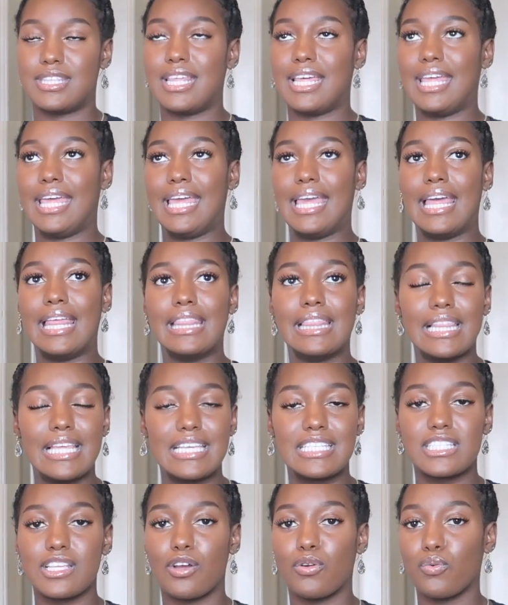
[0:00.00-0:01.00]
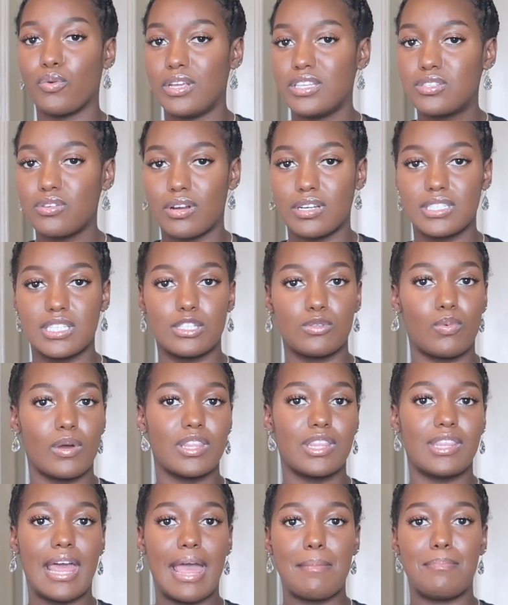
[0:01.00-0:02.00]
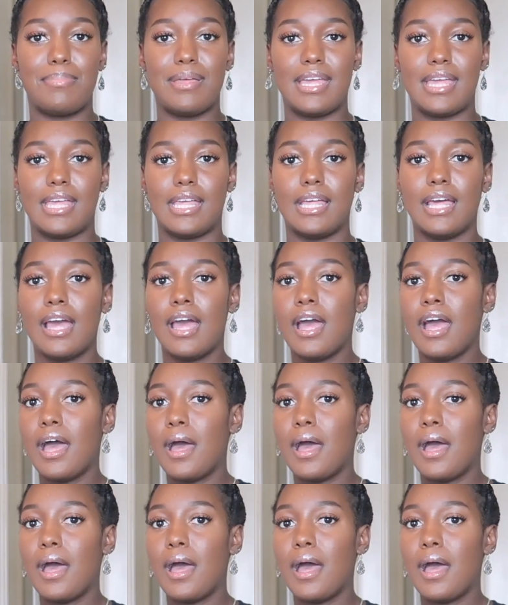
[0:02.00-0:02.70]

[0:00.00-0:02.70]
the endless resources, whether that be